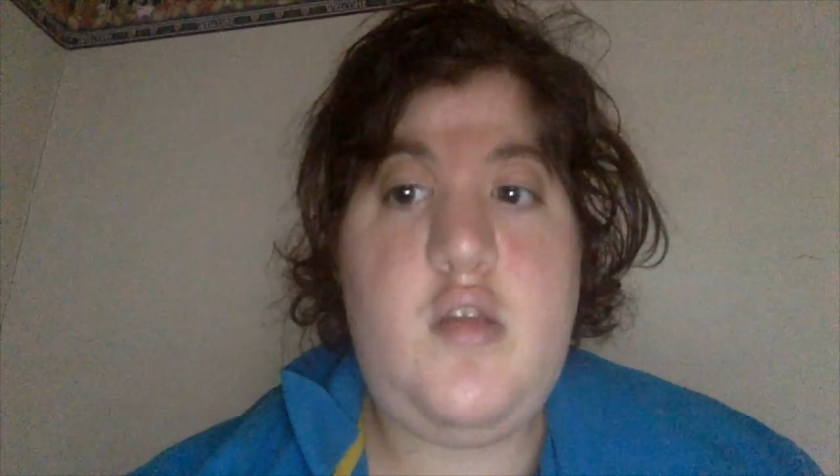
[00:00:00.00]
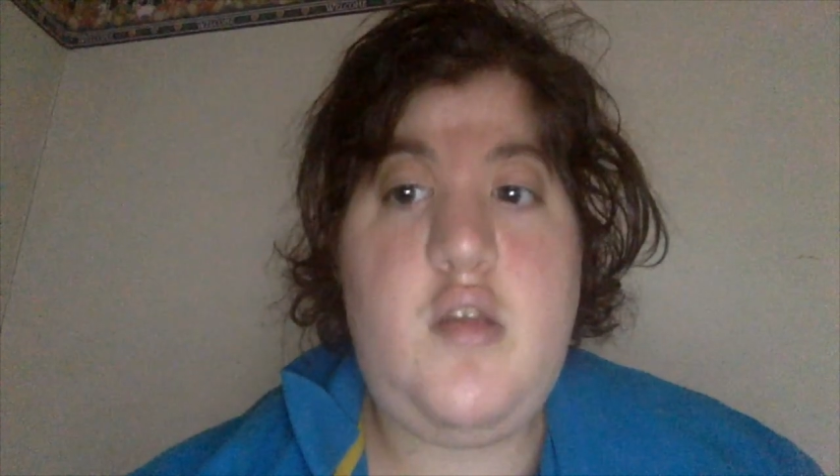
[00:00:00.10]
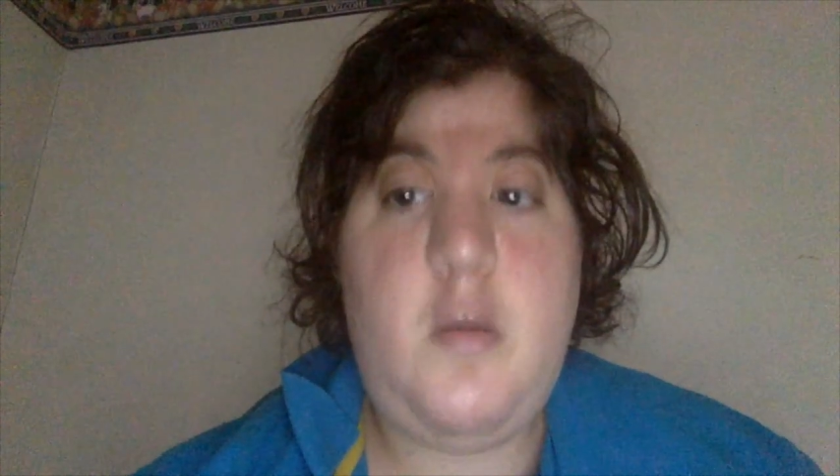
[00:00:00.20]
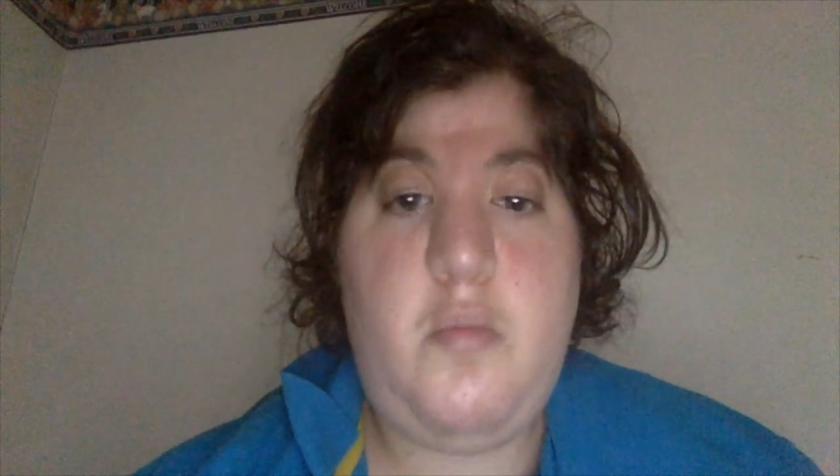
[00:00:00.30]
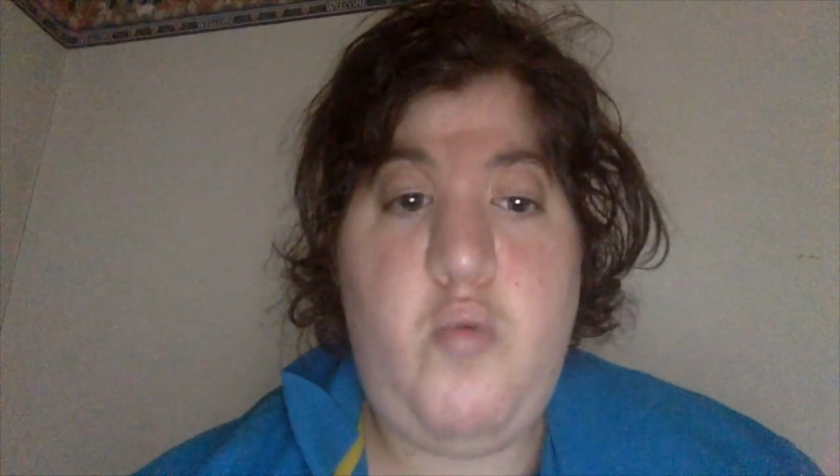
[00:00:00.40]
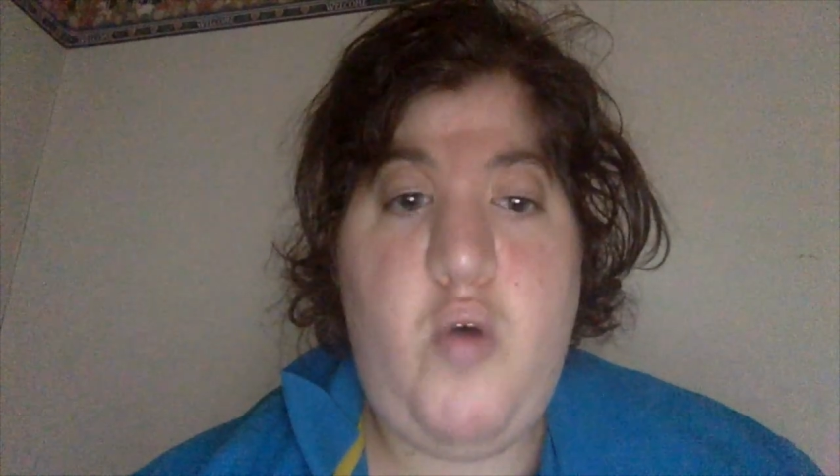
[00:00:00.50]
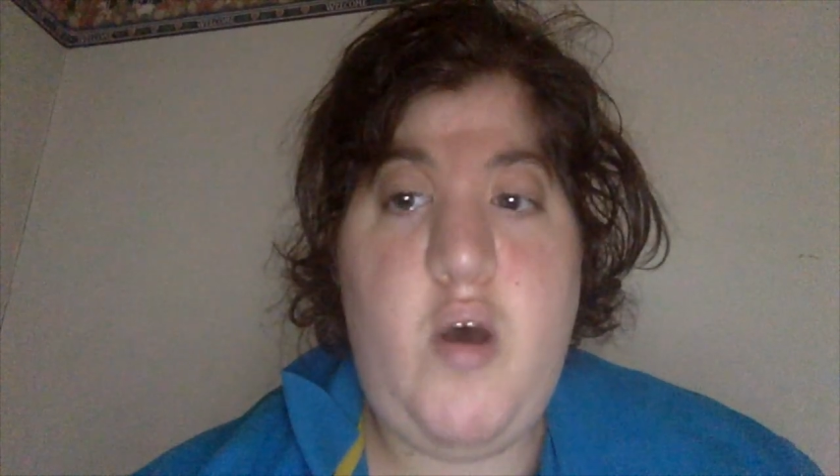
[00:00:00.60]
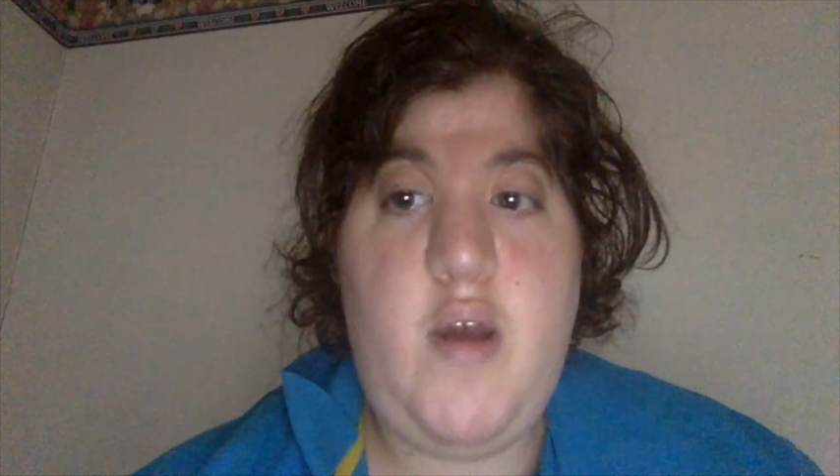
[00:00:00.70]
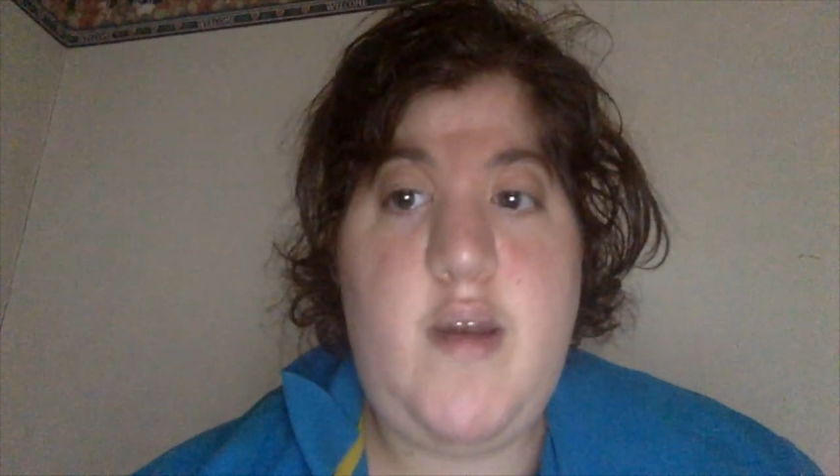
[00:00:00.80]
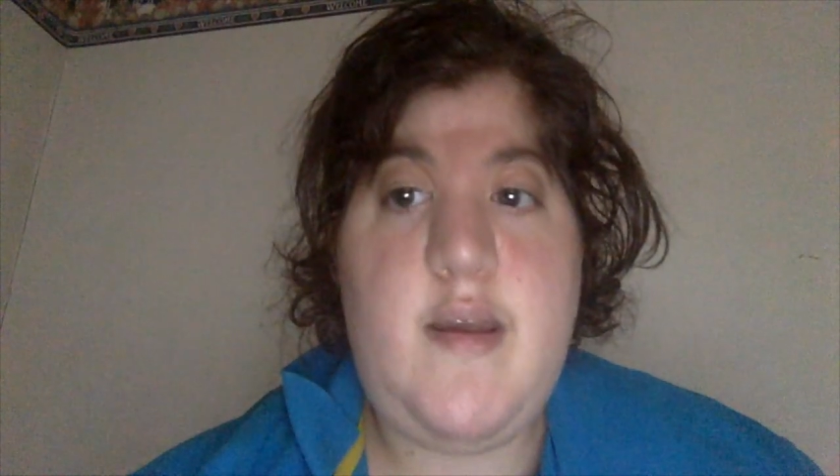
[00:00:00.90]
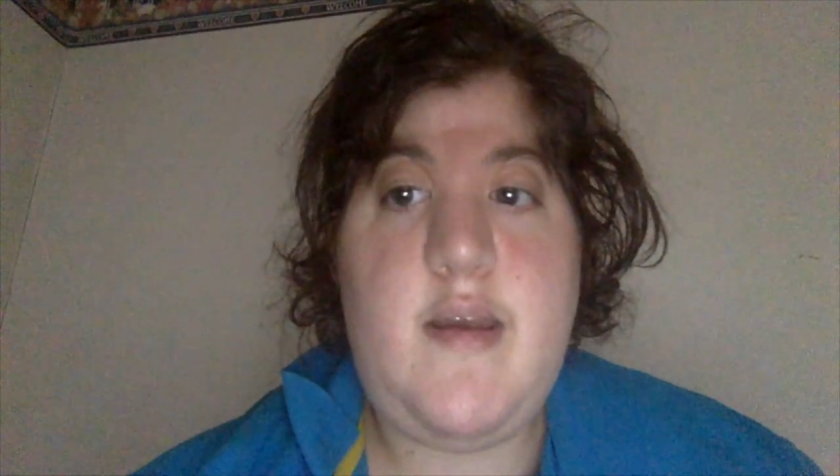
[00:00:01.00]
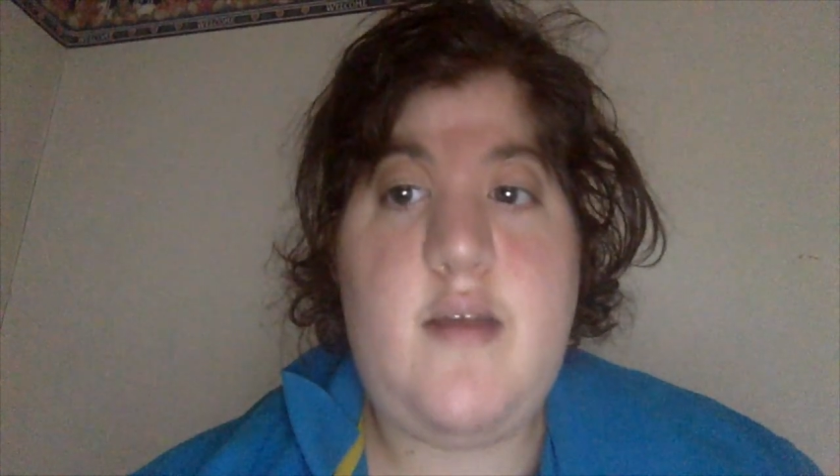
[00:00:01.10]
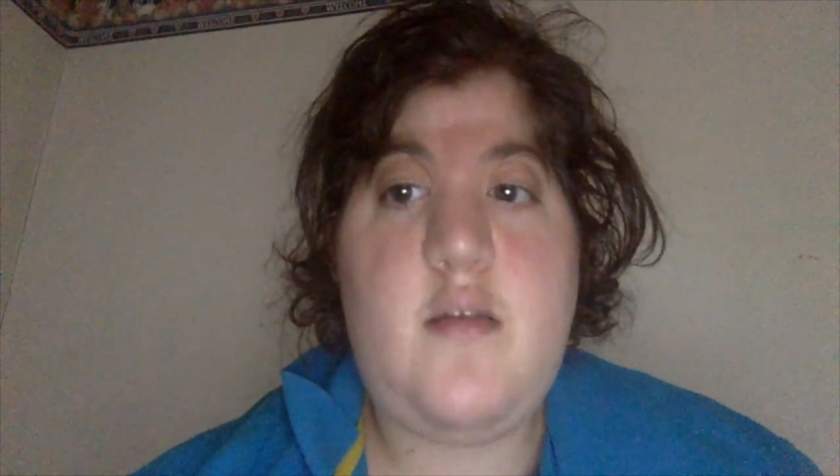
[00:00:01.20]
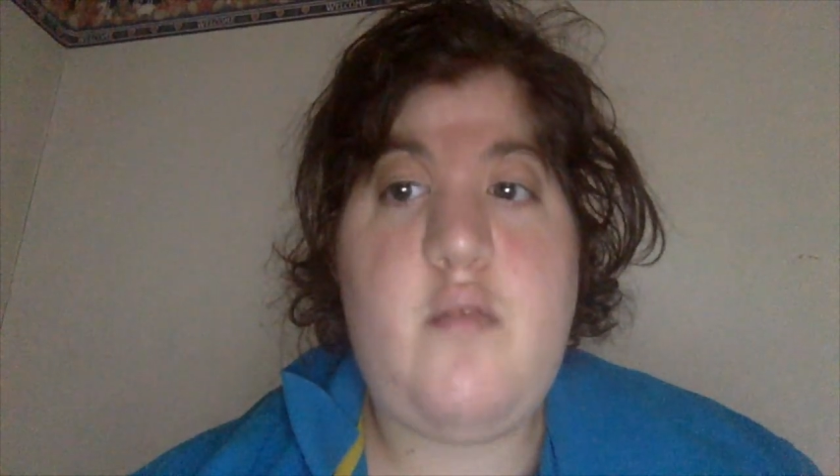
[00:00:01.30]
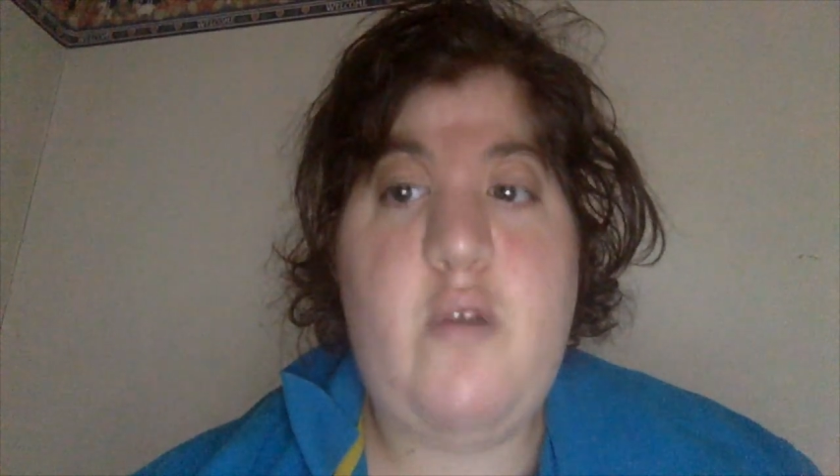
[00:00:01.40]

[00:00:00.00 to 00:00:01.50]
Number 1 is